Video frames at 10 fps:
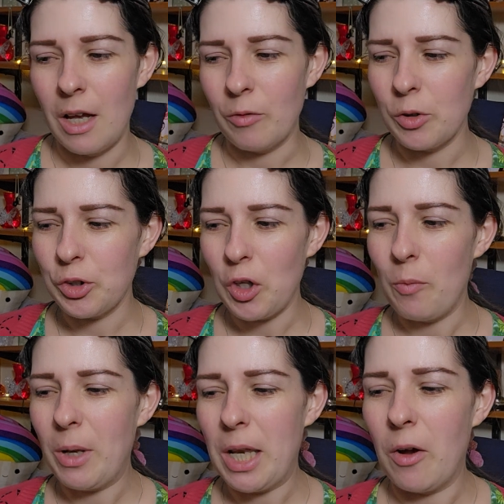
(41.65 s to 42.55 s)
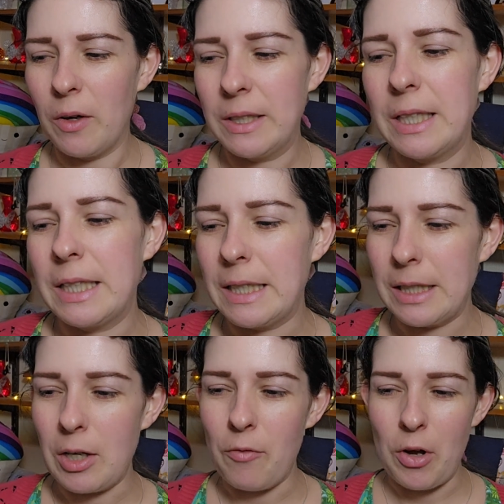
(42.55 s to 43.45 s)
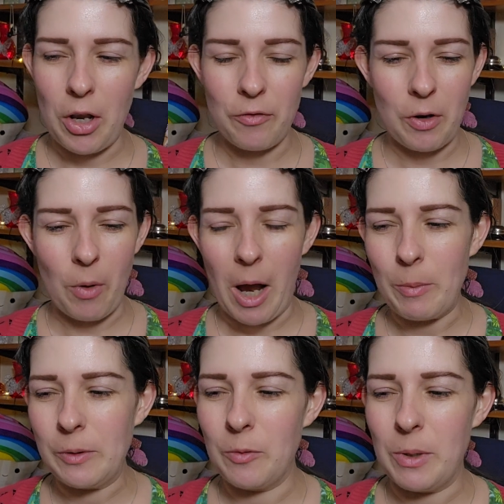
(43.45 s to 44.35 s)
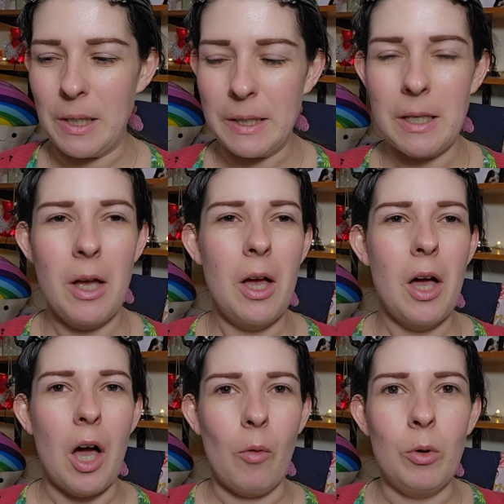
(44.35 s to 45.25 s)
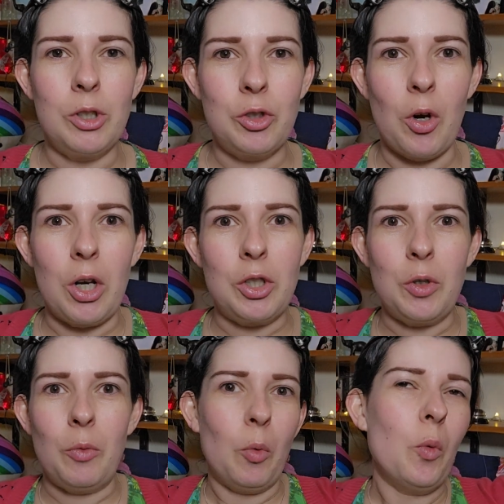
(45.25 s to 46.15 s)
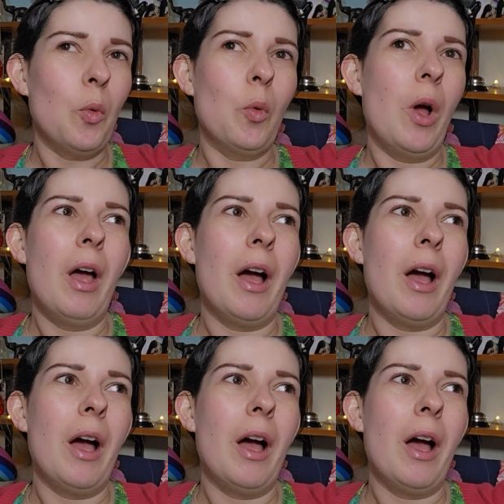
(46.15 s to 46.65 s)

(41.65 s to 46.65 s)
I've got so many ideas and stuff, and I think what happens with me is I want to try and do them all,